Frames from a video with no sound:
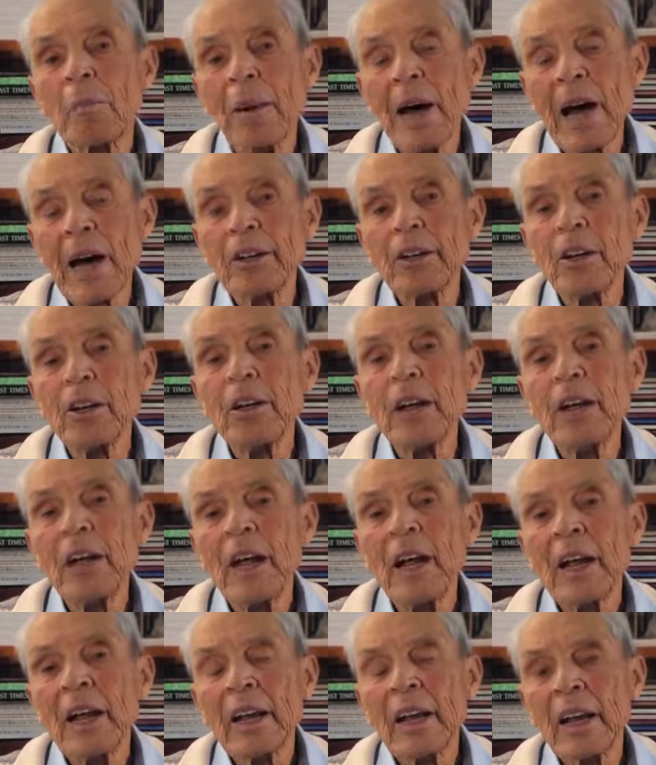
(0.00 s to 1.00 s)
parted
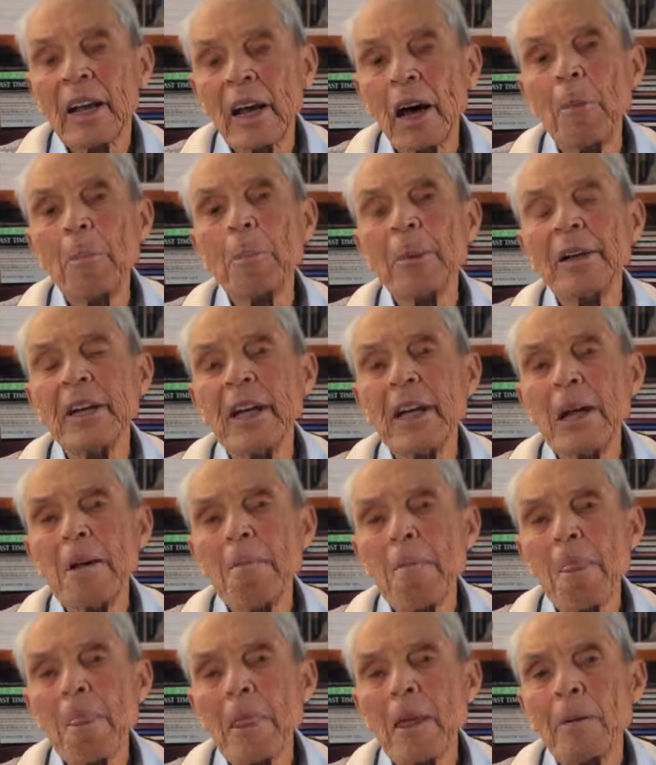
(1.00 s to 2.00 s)

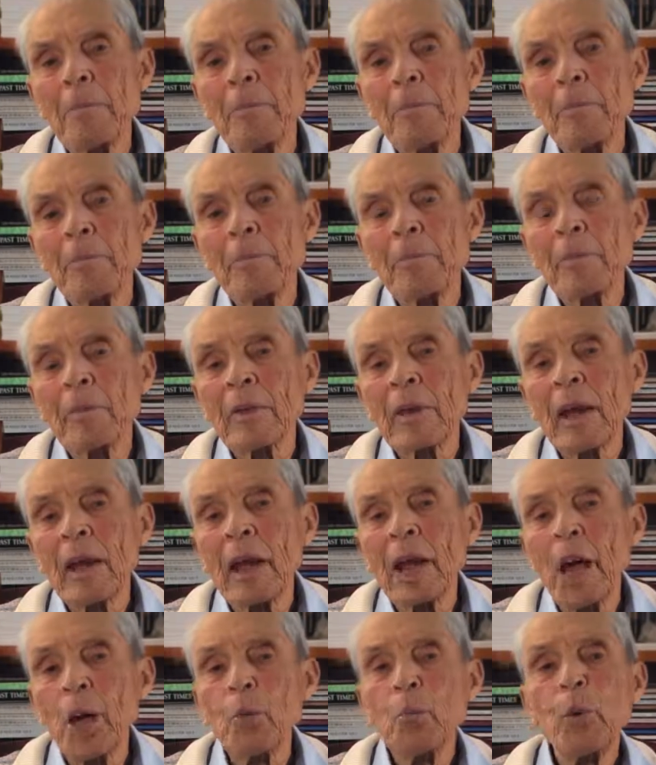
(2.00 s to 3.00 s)
company
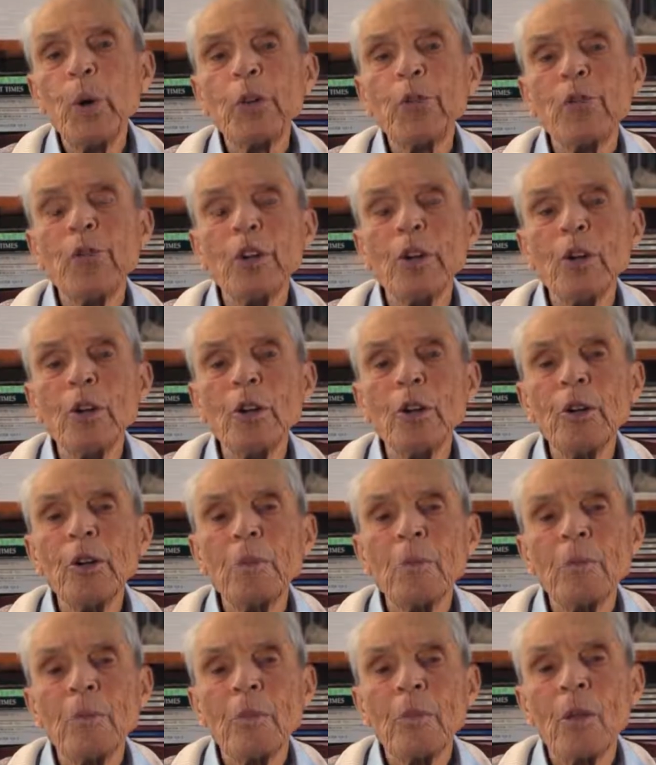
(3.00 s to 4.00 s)
and
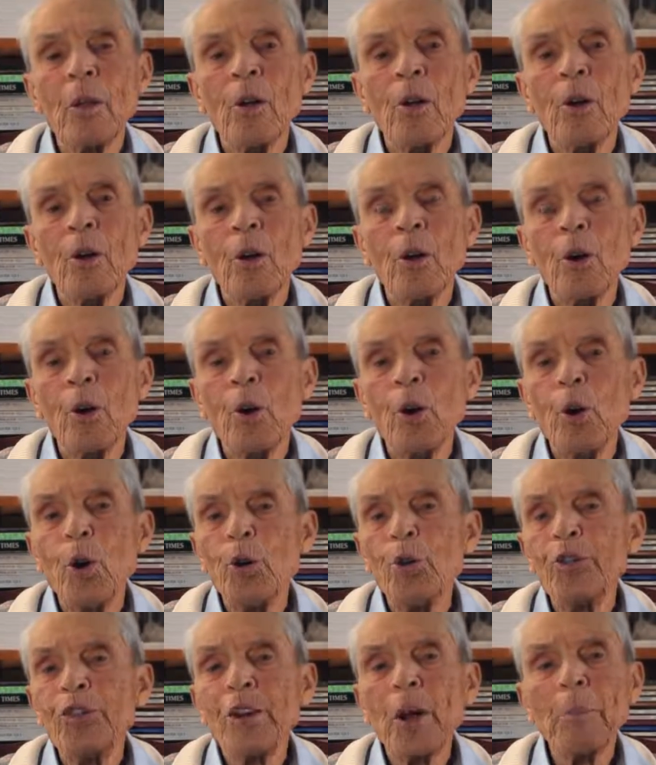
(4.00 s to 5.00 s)
Whitefield,
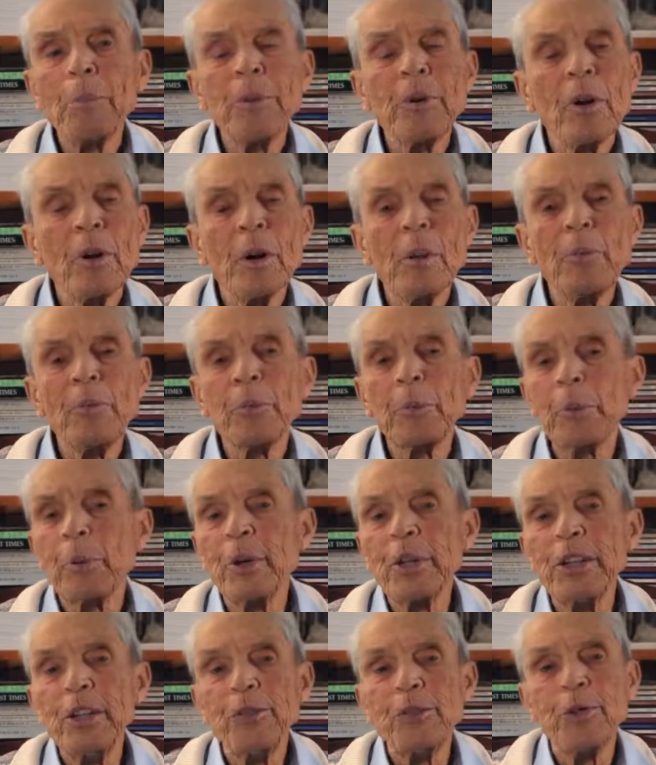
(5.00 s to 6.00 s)
who sometimes
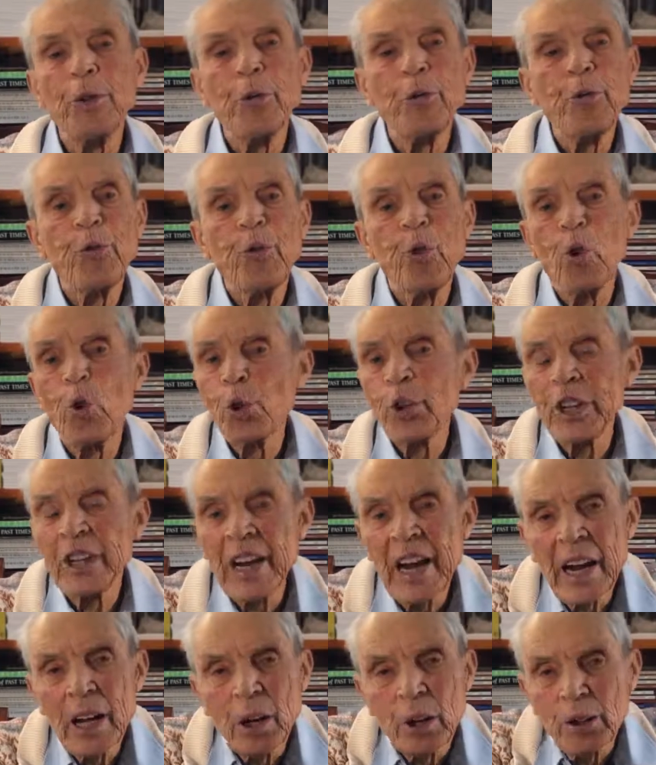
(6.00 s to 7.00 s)
preached for
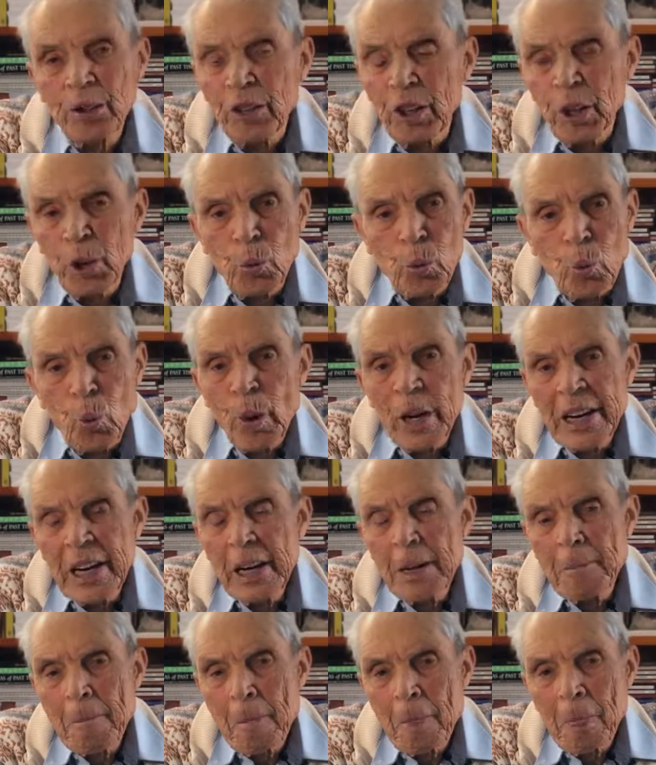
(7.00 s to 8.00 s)
40 hours in a
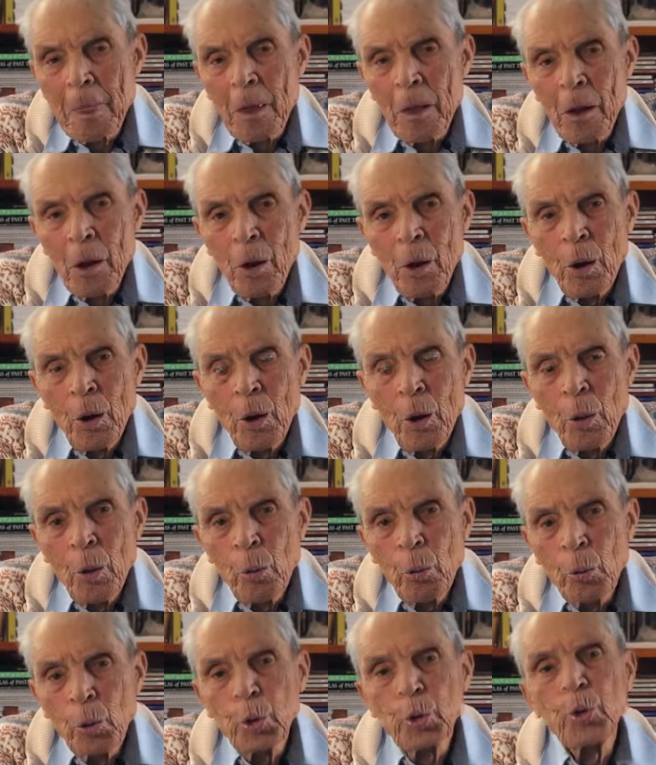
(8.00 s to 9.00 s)
week,
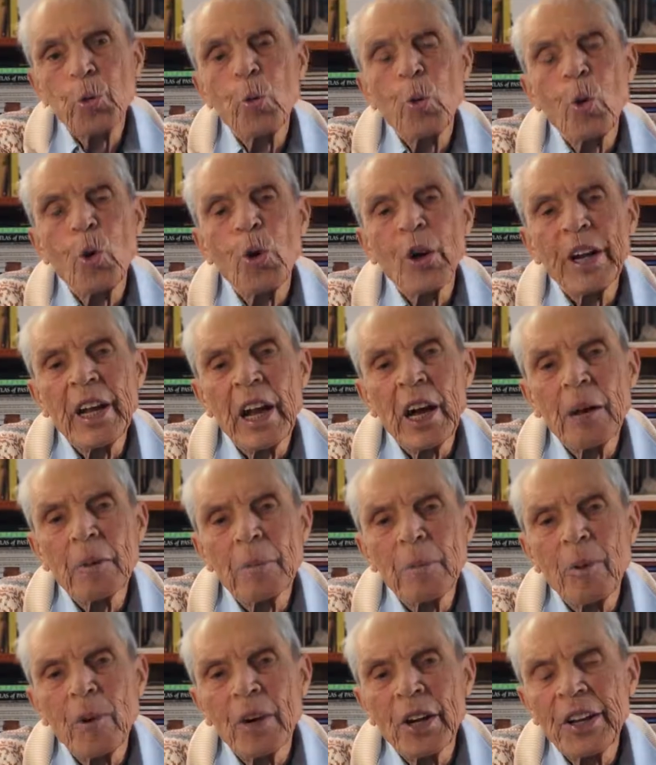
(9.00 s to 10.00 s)
was worn
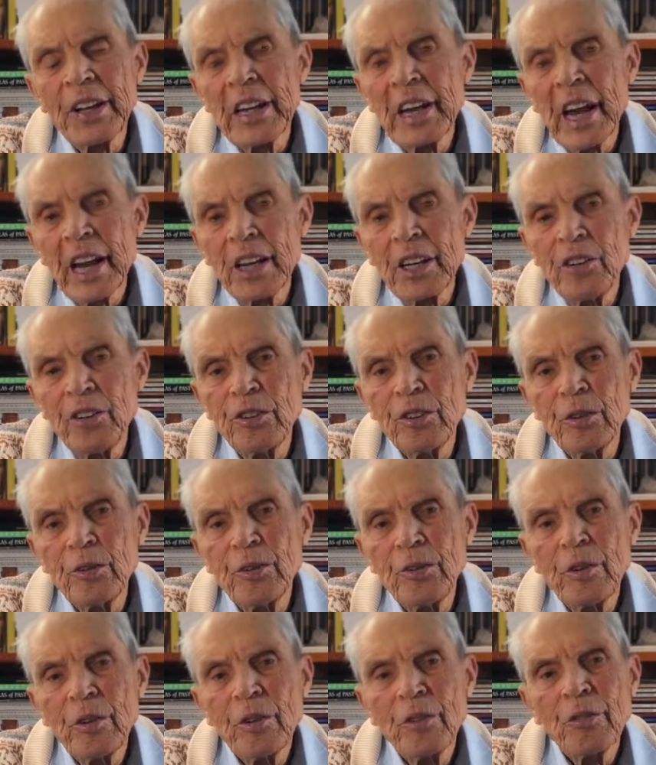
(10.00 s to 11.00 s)
out by the age
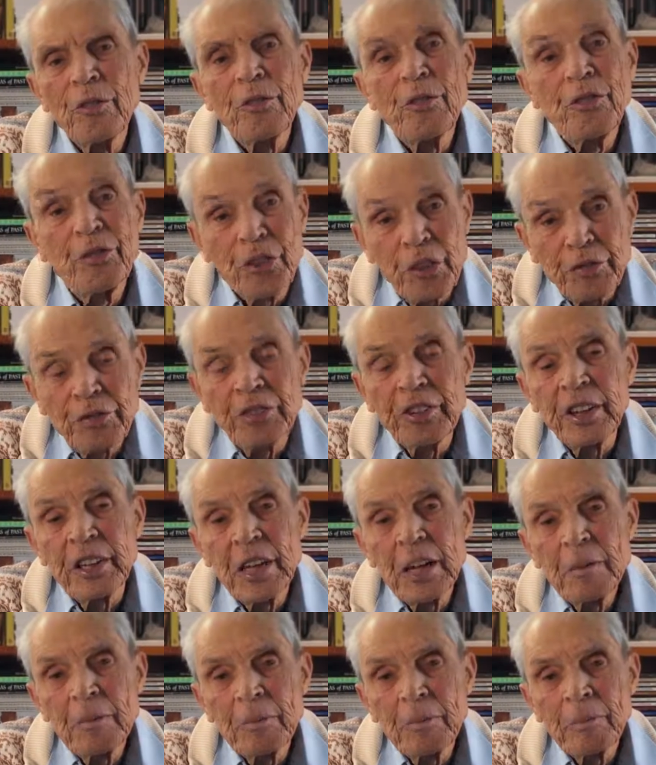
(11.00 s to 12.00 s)
of
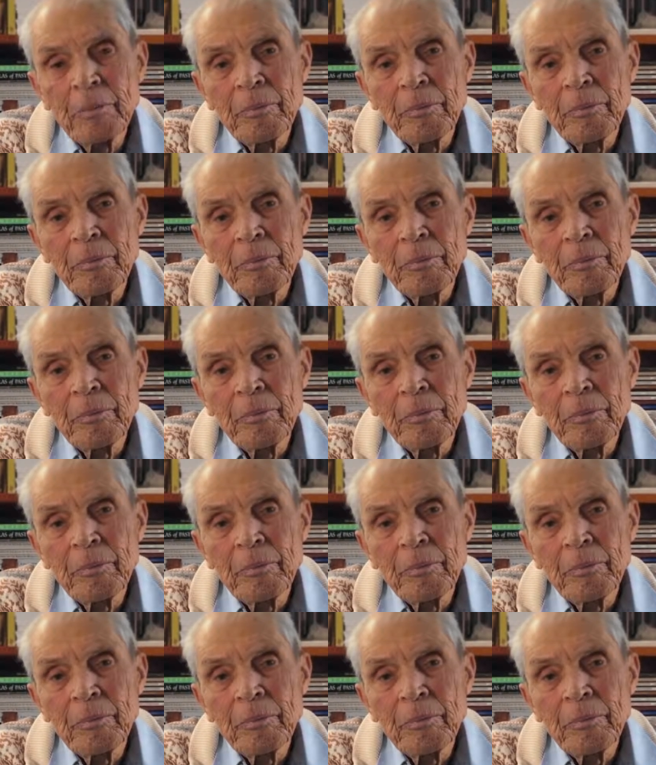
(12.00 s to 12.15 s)
50,